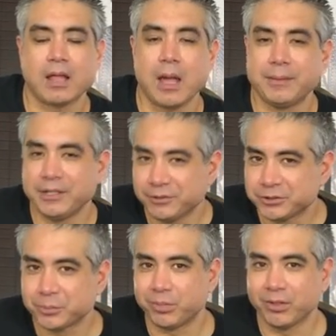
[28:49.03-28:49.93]
I mean, there
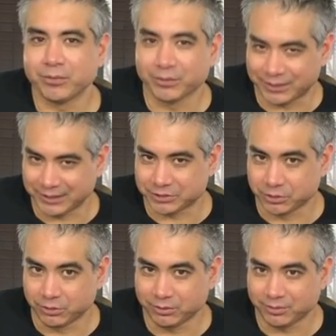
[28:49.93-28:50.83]
is a point where it gets
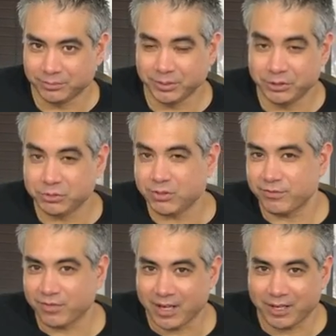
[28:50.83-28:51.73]
old, but you can
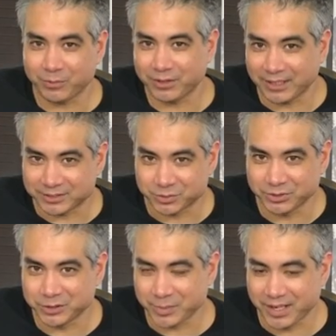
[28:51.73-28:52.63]
find where that
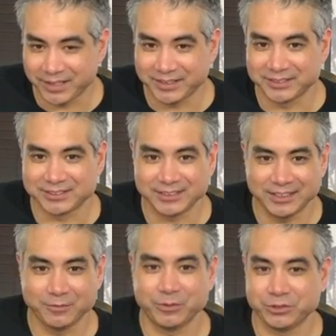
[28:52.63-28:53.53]
sweet spot is
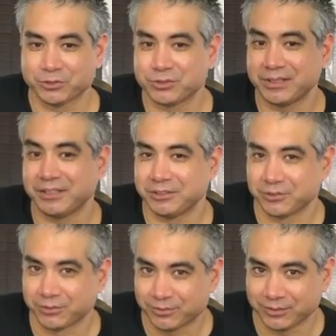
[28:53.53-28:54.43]
when you're creating
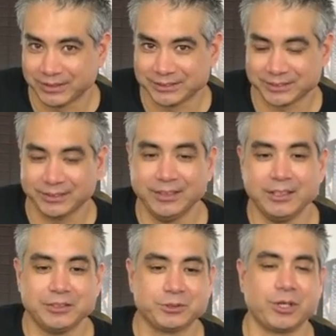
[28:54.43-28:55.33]
your own phrasing.
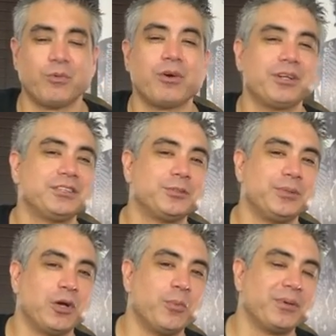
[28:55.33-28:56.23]
So I wanted to
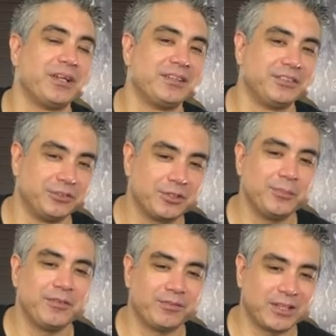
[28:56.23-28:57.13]
be open-ended. You
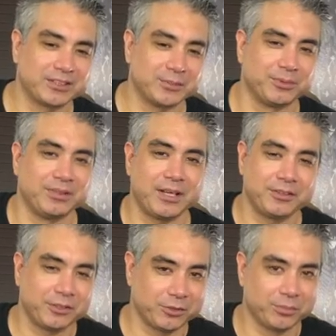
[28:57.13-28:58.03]
can be flexible. Now
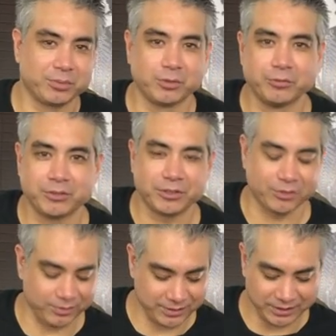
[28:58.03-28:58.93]
that you're improving,
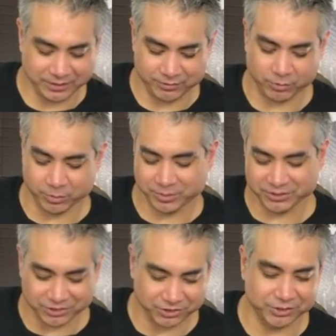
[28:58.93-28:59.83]
you're already in the 4th
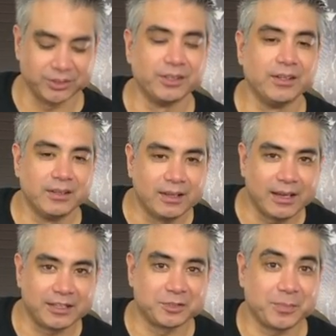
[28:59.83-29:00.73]
position,
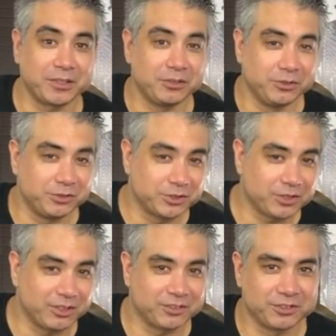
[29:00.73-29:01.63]
I expect you to
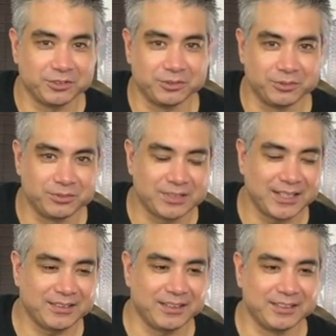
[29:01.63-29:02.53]
start to
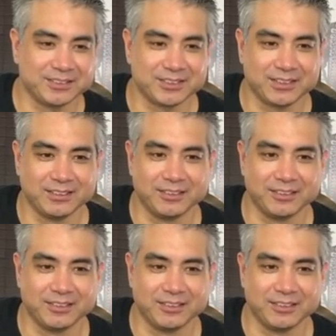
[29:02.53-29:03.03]
take things a